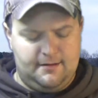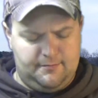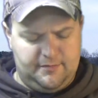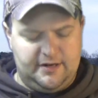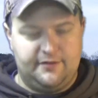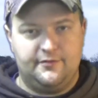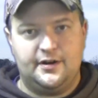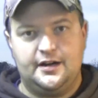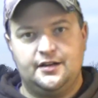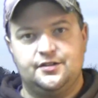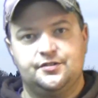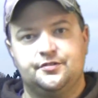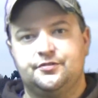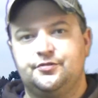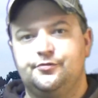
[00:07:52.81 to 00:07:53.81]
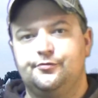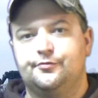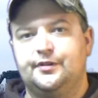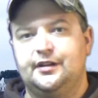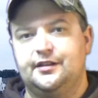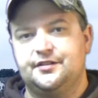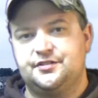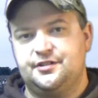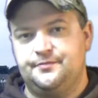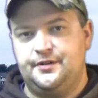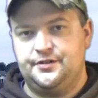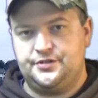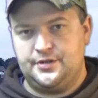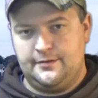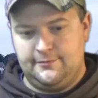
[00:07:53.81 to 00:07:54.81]
I'm getting ready to relist a
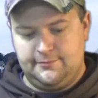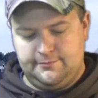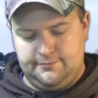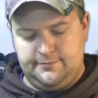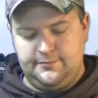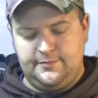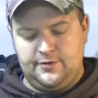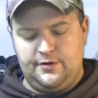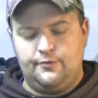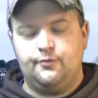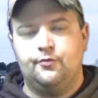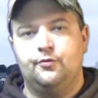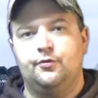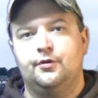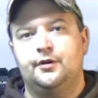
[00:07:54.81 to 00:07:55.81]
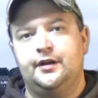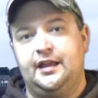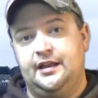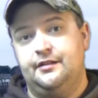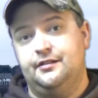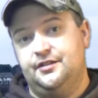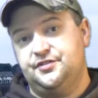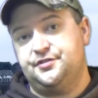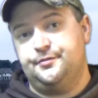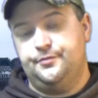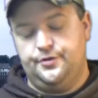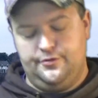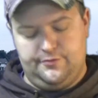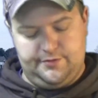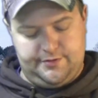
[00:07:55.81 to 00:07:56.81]
bunch of them and list some
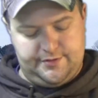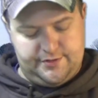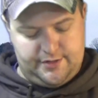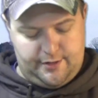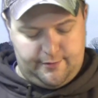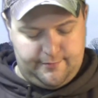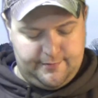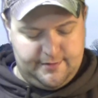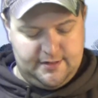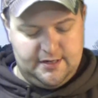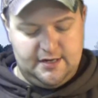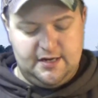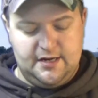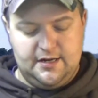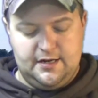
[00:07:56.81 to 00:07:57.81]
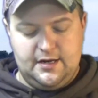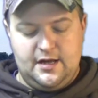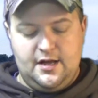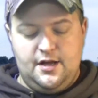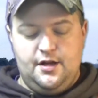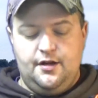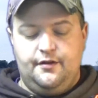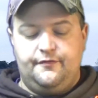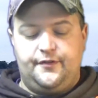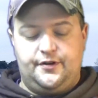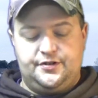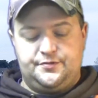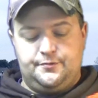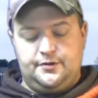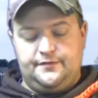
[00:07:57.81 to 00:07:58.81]
new ones. So
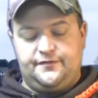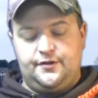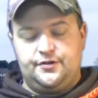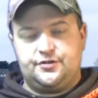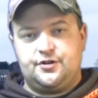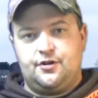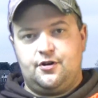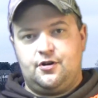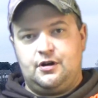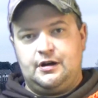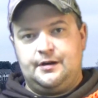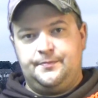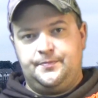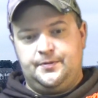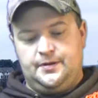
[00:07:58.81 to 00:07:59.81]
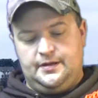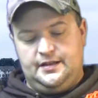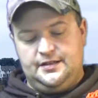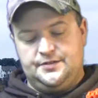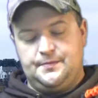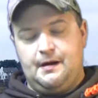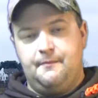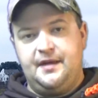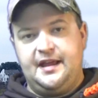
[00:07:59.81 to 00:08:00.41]
first call up is my